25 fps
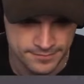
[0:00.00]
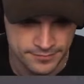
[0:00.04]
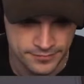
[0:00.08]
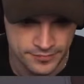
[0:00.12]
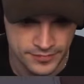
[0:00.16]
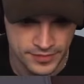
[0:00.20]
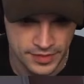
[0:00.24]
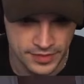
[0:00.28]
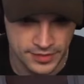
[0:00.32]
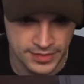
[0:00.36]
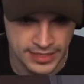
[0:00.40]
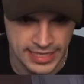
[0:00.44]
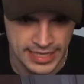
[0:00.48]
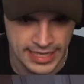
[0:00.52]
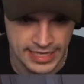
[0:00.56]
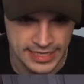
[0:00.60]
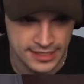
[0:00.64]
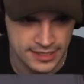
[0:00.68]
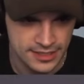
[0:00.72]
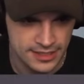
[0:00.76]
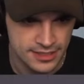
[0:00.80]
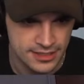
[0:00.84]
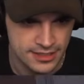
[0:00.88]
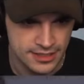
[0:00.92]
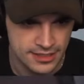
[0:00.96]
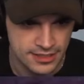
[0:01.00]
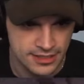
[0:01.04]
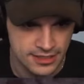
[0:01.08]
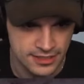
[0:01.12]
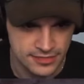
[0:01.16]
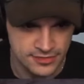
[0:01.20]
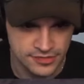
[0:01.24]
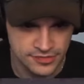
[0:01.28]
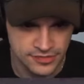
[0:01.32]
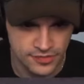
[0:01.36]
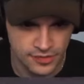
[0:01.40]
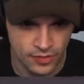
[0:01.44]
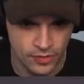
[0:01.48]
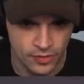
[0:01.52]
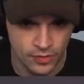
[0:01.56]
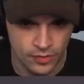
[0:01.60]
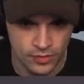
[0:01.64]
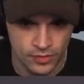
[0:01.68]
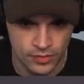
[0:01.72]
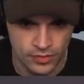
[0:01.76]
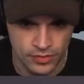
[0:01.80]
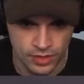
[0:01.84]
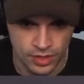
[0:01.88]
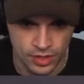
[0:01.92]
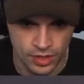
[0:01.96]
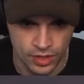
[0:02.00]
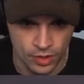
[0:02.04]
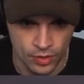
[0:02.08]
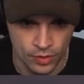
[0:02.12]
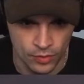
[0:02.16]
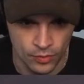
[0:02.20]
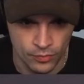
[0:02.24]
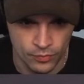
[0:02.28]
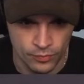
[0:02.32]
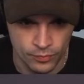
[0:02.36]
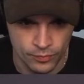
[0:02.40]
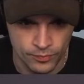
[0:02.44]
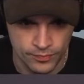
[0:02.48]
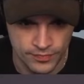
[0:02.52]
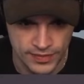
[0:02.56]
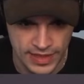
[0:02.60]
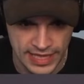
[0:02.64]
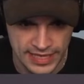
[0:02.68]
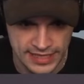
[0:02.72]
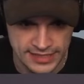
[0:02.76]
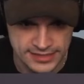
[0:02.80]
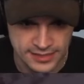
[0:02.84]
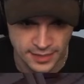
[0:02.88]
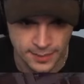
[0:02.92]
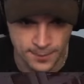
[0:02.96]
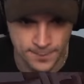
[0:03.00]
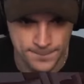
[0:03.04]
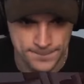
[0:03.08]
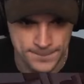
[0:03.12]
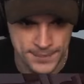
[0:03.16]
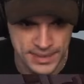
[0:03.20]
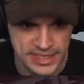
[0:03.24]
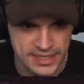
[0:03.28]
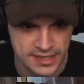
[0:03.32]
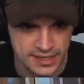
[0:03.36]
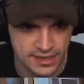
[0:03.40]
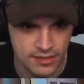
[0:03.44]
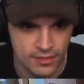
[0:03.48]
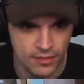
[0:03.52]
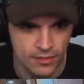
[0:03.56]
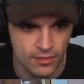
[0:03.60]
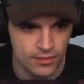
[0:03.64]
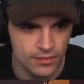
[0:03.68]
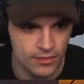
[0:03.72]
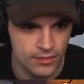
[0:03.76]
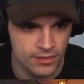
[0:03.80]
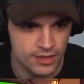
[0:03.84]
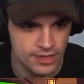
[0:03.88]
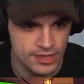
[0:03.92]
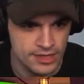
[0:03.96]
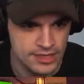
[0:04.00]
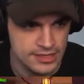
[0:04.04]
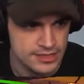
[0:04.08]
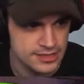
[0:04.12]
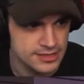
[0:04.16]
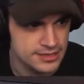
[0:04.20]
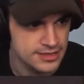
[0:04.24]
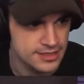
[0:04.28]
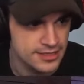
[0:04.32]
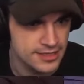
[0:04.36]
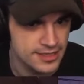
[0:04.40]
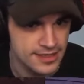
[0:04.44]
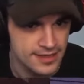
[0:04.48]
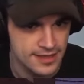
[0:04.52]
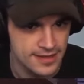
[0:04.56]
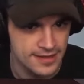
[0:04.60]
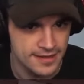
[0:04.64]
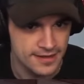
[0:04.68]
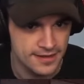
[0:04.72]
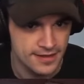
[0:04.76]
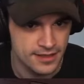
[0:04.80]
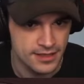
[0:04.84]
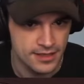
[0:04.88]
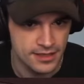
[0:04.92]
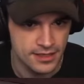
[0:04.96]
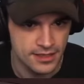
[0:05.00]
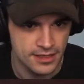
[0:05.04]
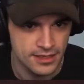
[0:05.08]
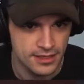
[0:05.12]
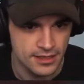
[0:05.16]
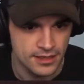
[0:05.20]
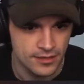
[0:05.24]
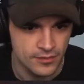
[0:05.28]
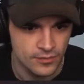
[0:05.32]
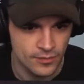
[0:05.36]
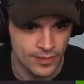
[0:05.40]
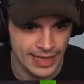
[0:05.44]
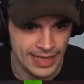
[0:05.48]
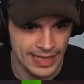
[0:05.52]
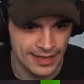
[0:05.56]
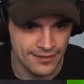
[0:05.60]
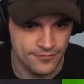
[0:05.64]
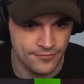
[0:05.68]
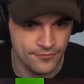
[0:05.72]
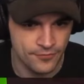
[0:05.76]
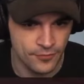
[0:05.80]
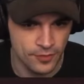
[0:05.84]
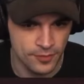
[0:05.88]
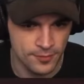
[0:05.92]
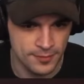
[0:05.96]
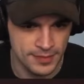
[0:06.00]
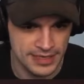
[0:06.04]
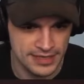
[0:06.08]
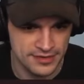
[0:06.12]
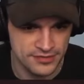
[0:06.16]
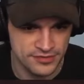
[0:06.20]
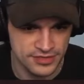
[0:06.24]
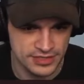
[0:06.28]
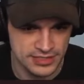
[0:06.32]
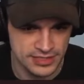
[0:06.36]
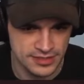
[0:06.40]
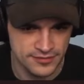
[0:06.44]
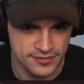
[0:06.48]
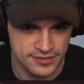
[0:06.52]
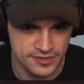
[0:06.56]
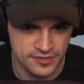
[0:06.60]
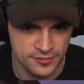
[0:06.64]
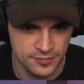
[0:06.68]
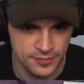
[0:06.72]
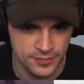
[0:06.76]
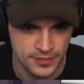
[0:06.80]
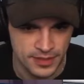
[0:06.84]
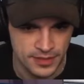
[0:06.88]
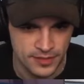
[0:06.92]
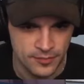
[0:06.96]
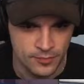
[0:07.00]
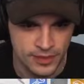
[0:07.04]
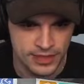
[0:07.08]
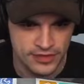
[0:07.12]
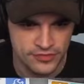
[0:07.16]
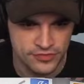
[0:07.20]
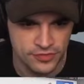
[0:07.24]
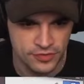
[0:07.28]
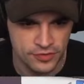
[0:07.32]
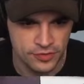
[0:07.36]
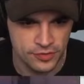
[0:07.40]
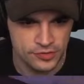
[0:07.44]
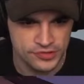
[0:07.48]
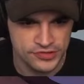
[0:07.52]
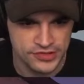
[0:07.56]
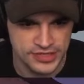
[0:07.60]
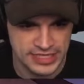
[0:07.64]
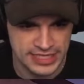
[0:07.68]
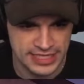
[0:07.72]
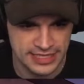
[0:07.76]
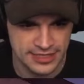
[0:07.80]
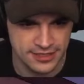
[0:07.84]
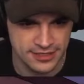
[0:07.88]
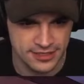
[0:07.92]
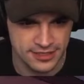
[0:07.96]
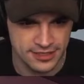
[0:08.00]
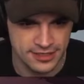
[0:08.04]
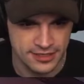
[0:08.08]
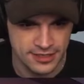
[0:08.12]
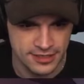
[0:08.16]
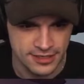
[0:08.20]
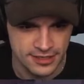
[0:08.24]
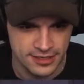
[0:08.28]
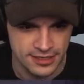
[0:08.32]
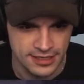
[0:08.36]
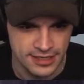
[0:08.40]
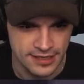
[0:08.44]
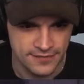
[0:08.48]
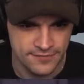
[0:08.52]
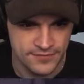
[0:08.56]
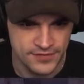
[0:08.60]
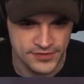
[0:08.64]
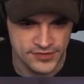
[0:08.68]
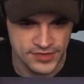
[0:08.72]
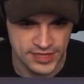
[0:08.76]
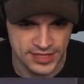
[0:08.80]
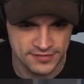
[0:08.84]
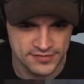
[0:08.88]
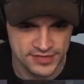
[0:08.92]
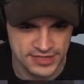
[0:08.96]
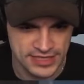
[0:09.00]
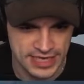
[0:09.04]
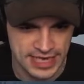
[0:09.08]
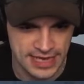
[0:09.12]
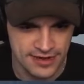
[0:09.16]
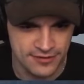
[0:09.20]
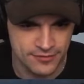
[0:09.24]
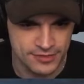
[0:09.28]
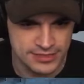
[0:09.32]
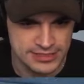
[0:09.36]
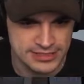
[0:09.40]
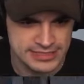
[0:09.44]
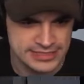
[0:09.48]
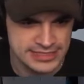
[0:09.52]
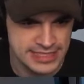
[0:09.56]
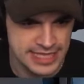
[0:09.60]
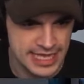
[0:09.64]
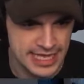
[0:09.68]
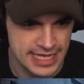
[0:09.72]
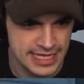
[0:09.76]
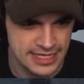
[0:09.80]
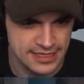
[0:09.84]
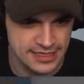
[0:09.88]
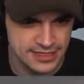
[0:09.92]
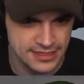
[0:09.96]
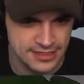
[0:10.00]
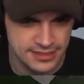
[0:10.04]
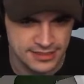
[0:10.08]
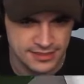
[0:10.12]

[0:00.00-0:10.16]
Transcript: Okay. Is this a hole? Oh, that is a big hole. Wait, I have four minutes to deliver this. Wait, so who's the killer? It feels like I've seen everyone's dead.